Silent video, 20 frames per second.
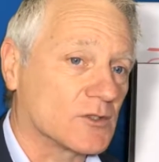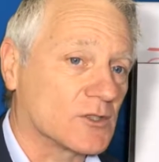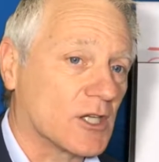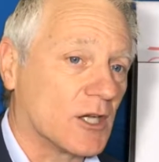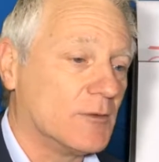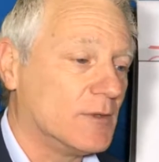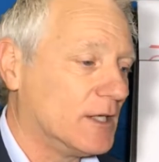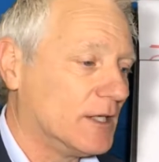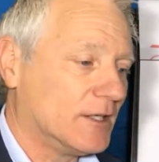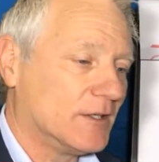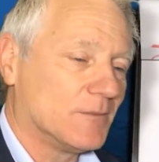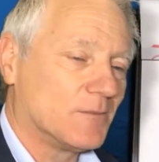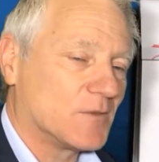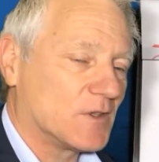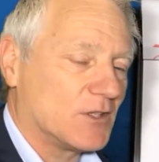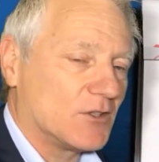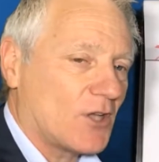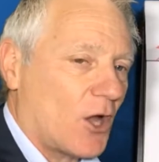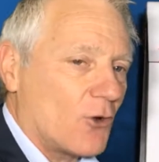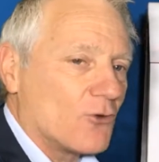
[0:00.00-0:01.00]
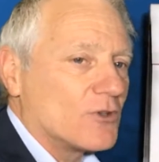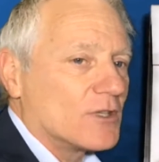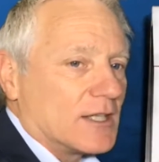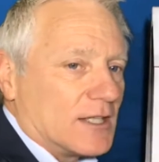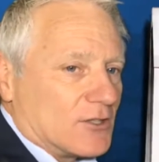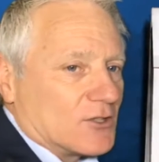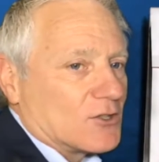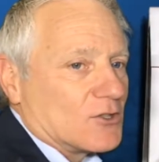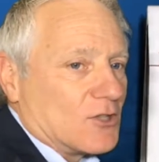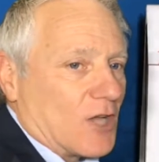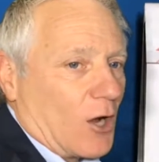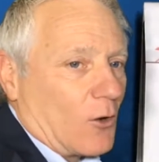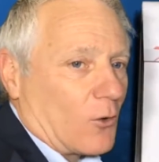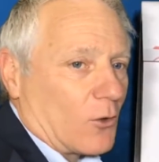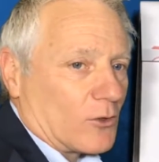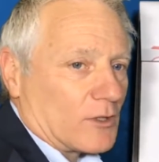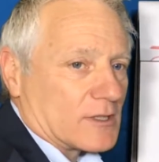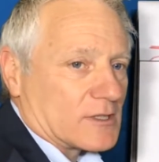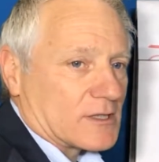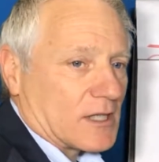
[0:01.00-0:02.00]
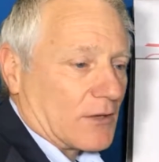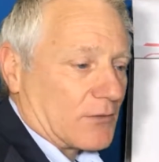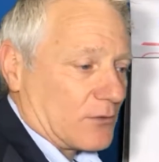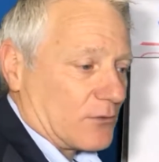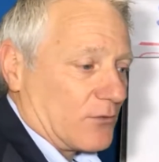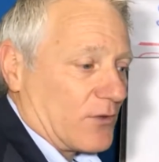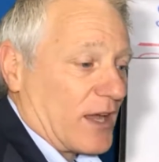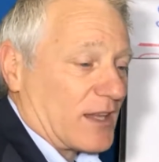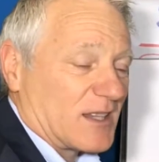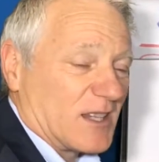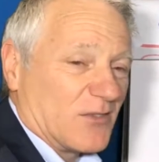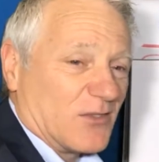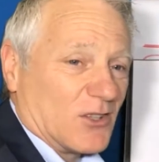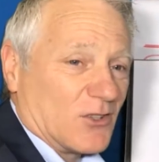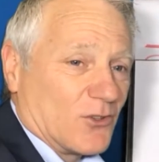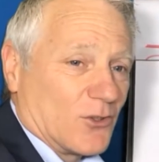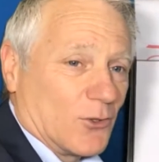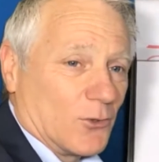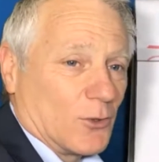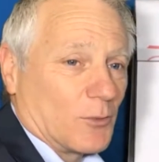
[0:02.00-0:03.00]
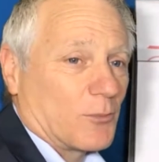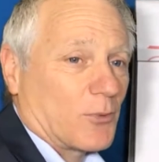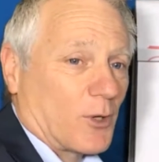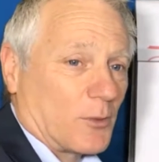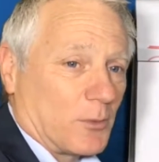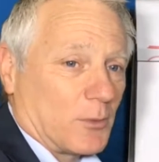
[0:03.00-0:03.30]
So you don't need to know all this stuff. In fact, if you do,